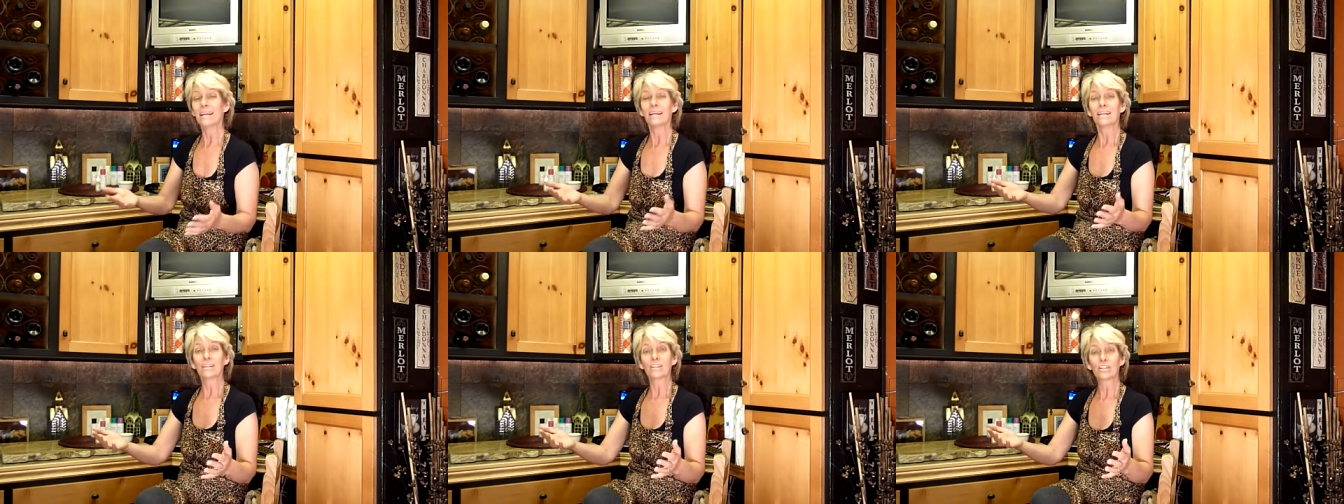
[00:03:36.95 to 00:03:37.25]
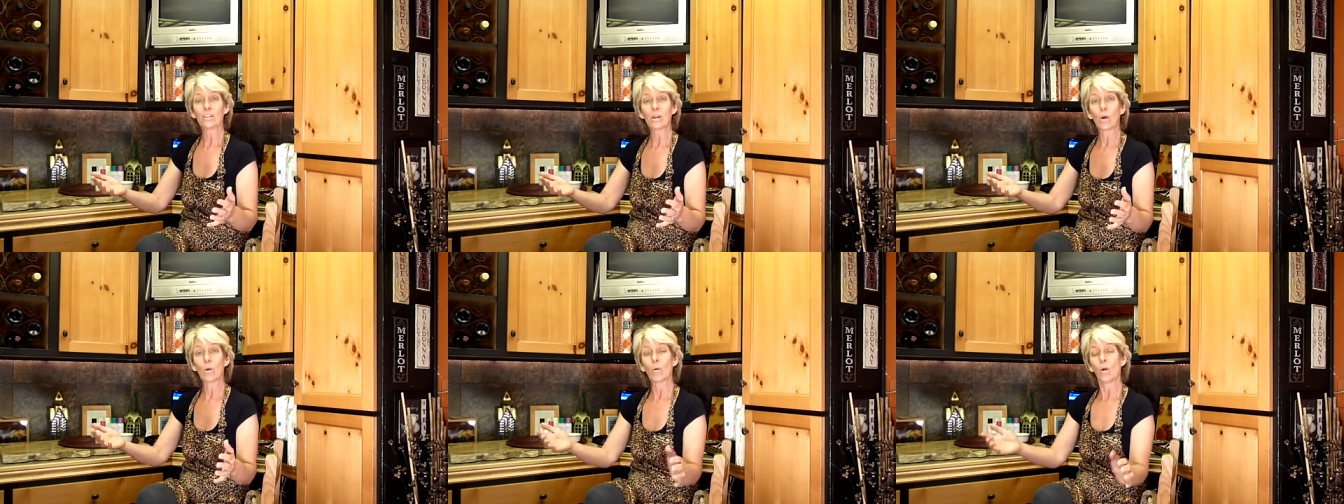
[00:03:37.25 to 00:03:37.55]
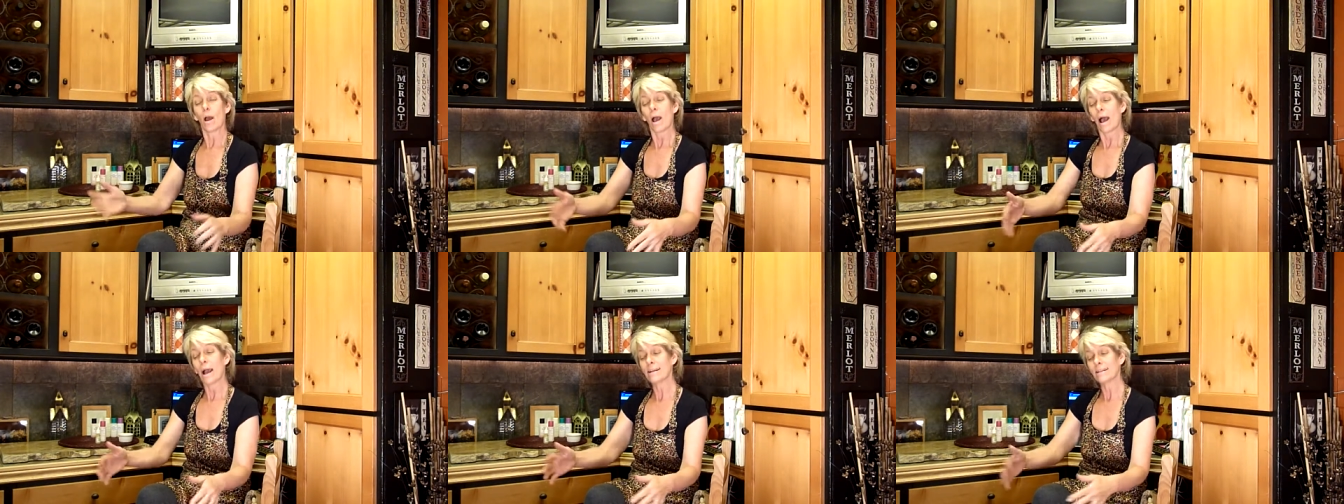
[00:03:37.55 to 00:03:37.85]
So
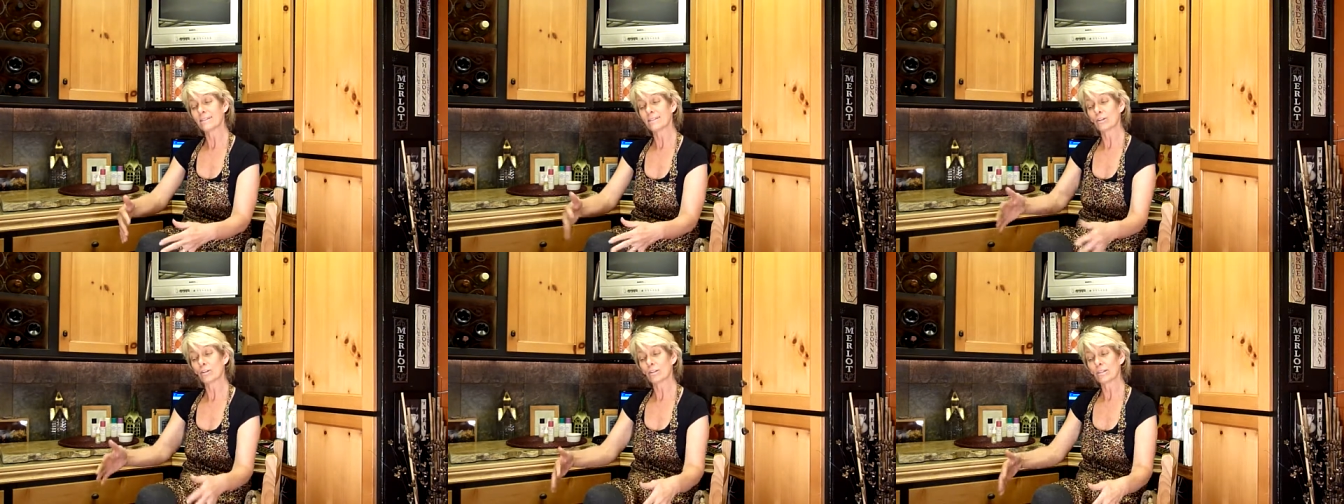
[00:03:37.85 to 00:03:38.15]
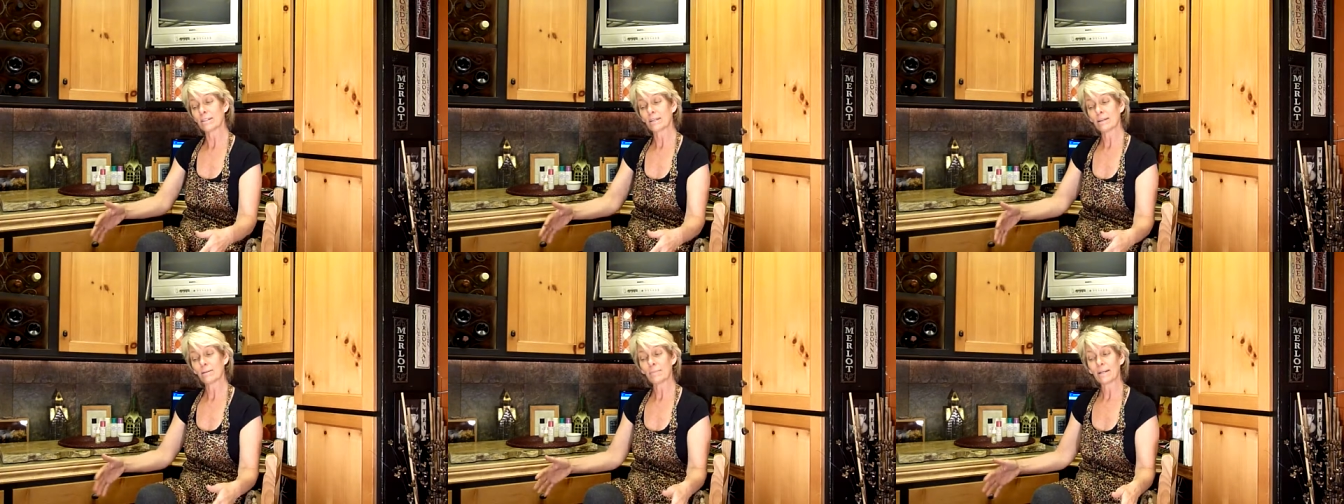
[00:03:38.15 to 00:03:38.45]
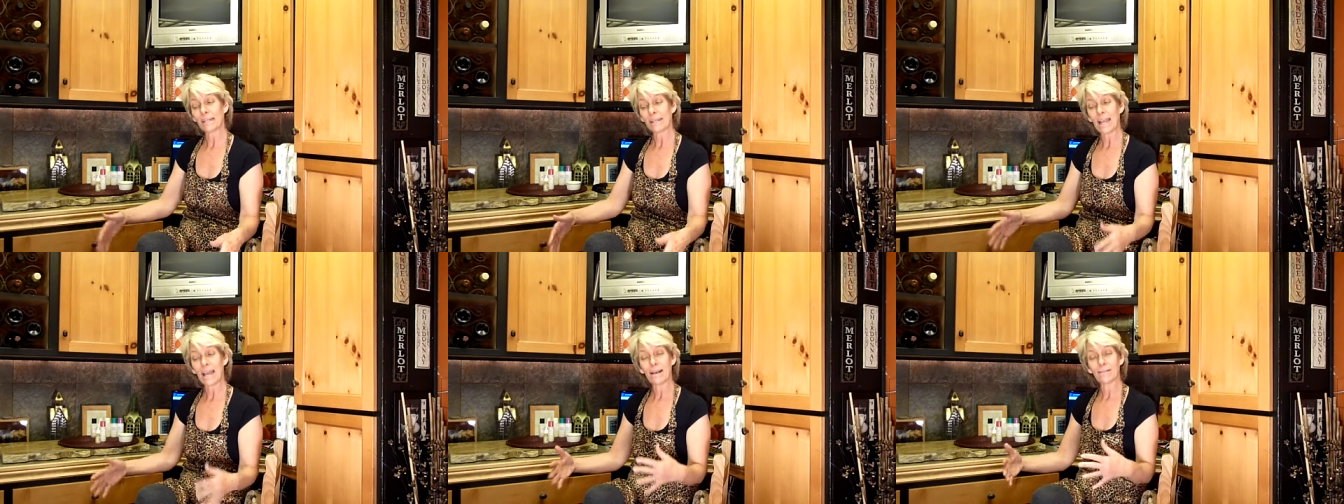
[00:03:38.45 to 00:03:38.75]
I start down on my
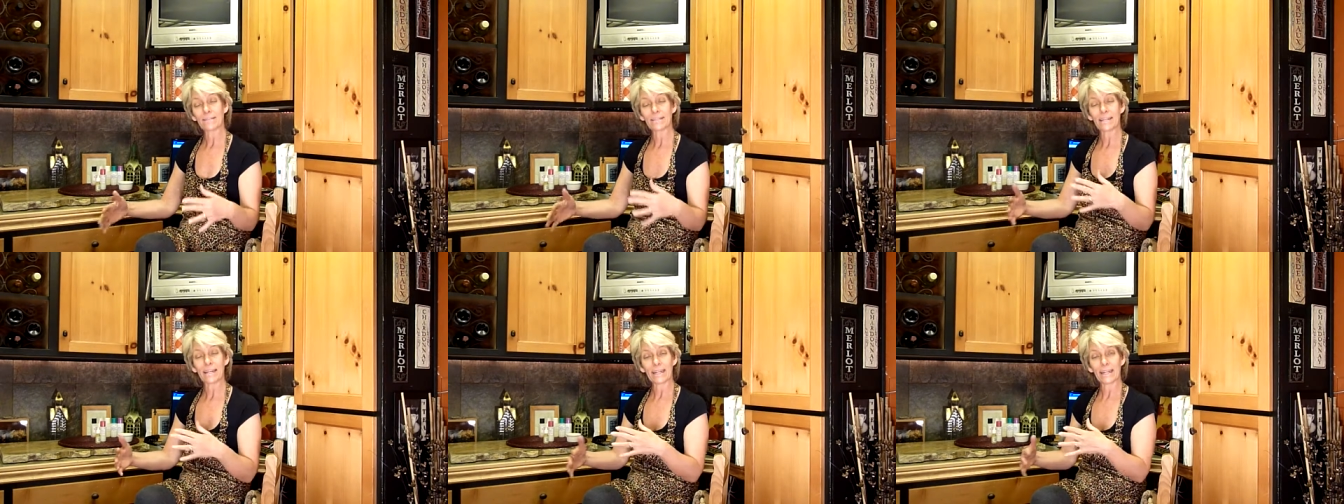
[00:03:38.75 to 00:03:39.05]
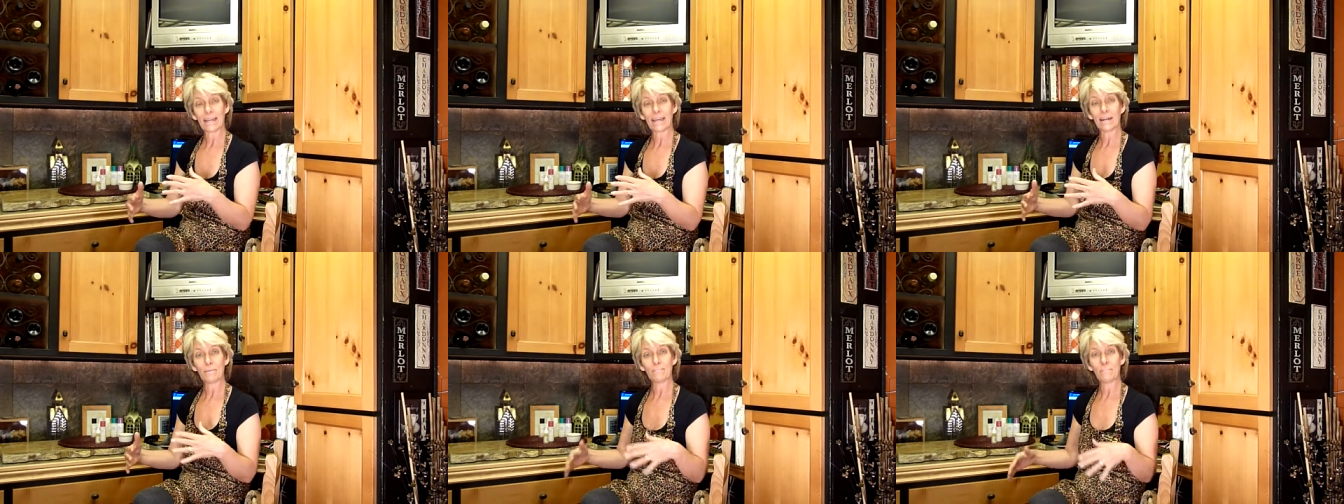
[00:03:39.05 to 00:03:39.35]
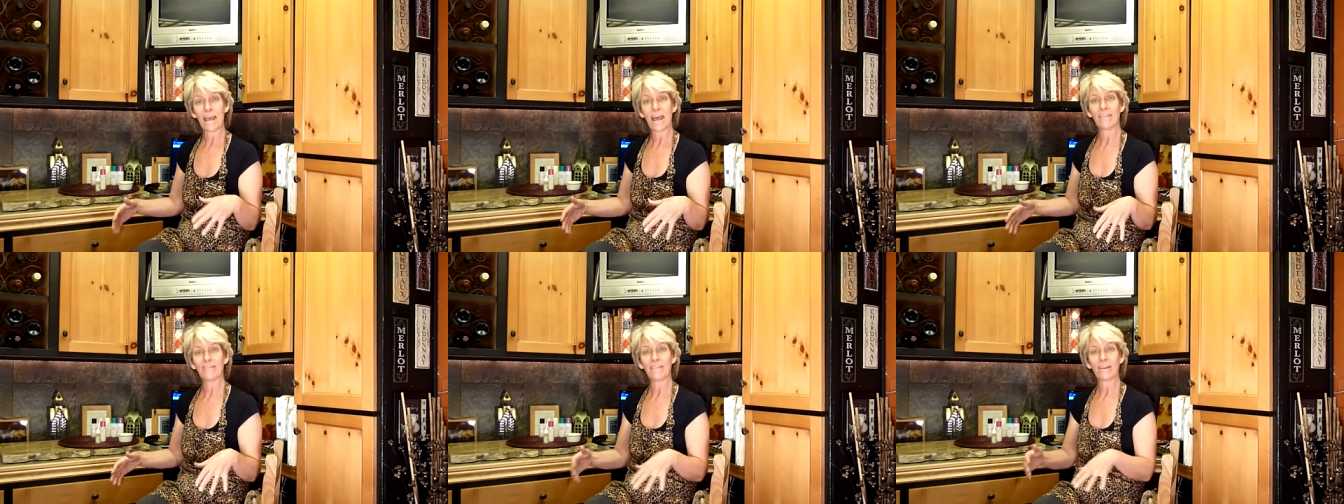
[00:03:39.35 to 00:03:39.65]
calves and I kind of
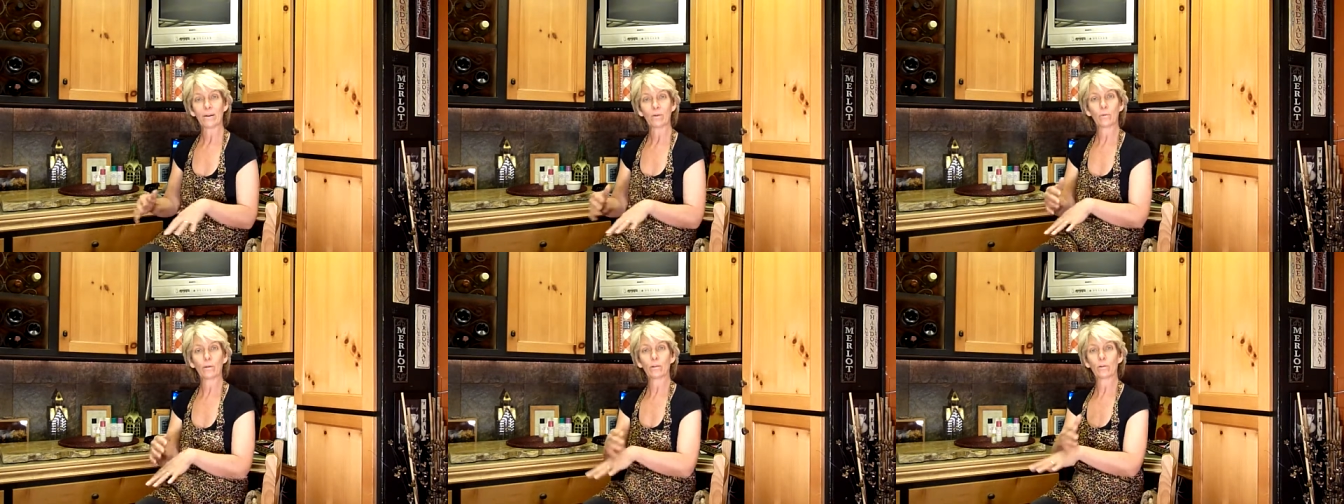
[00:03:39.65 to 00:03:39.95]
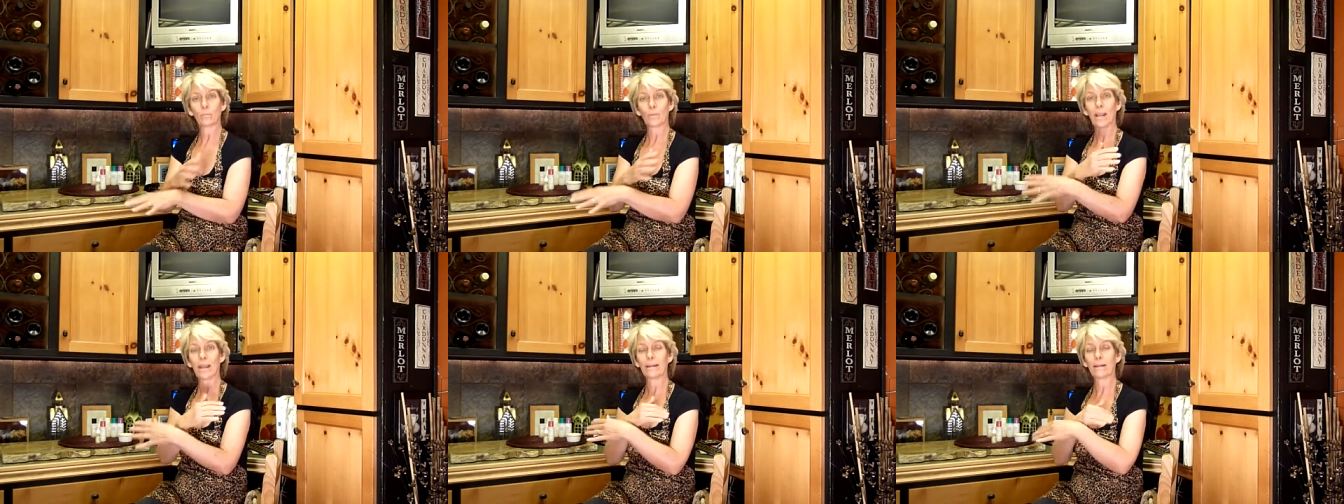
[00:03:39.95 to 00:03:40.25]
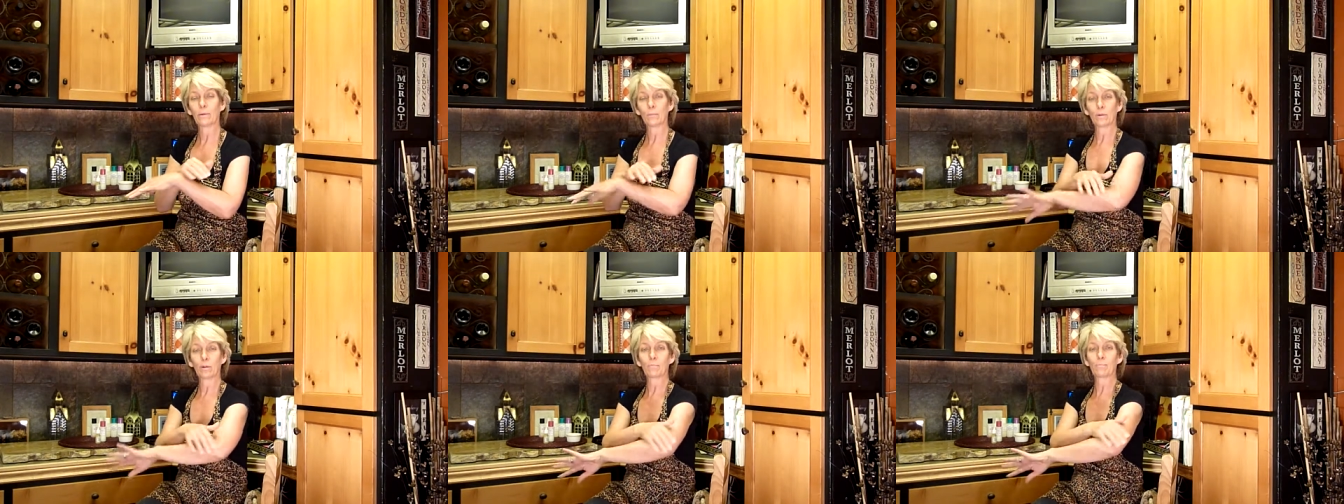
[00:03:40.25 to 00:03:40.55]
pat that oil around
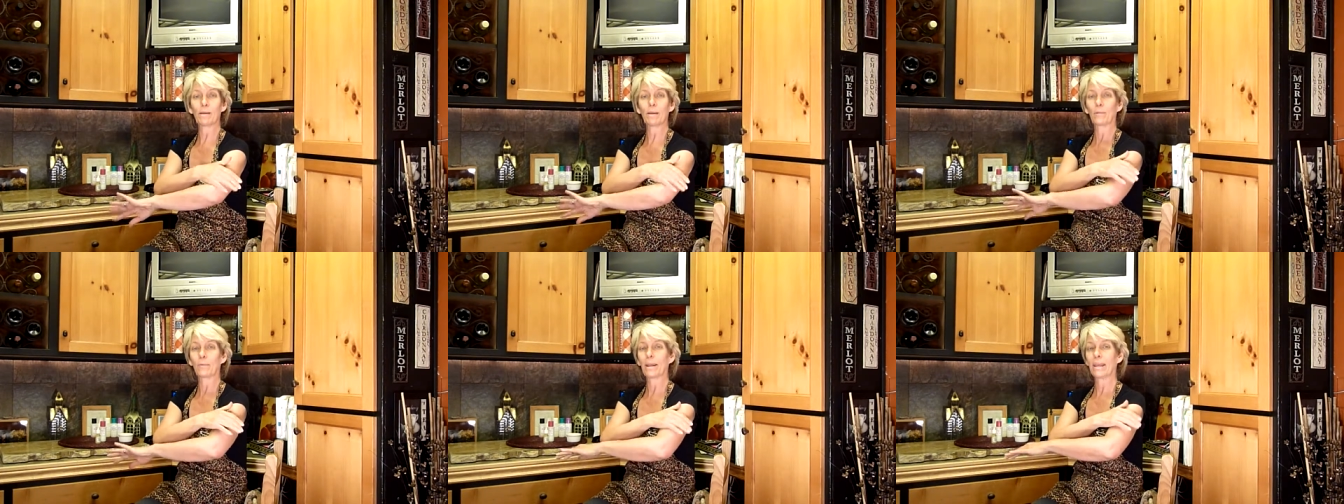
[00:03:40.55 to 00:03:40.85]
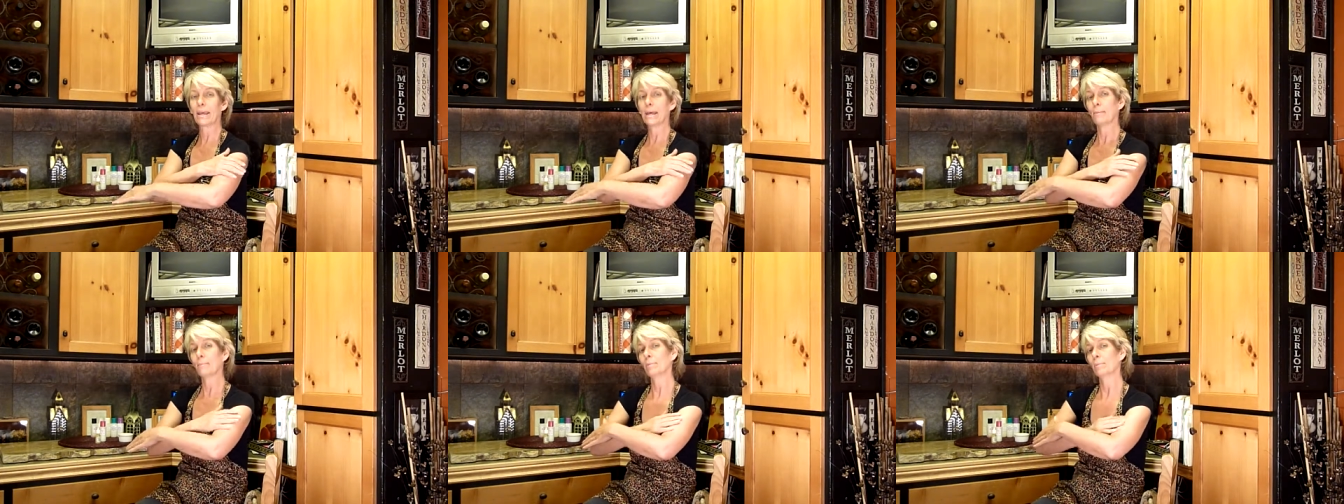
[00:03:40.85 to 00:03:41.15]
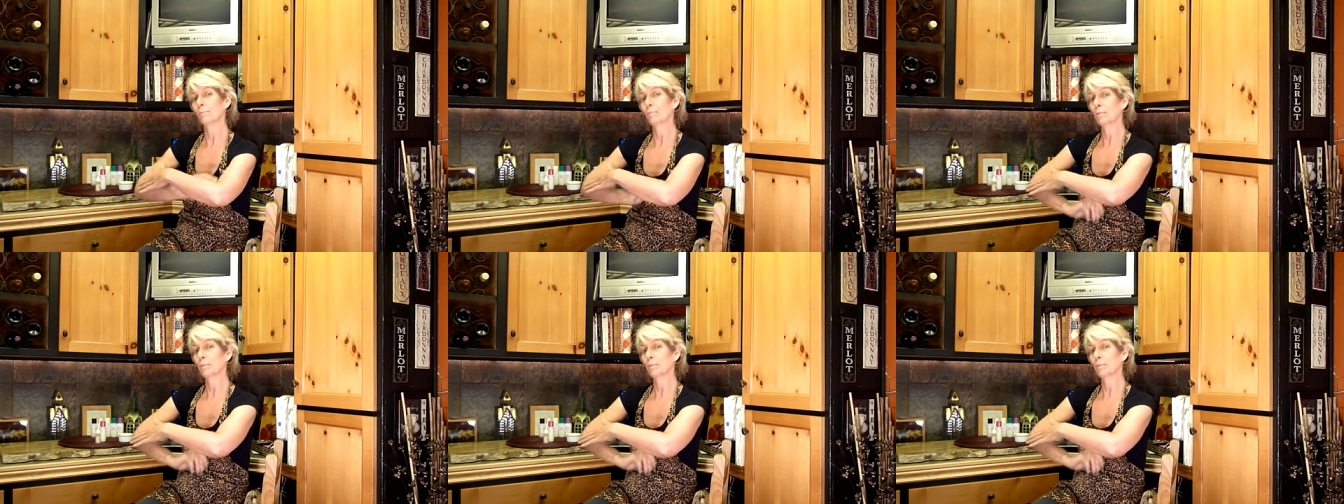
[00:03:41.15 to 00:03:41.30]
and work my way up and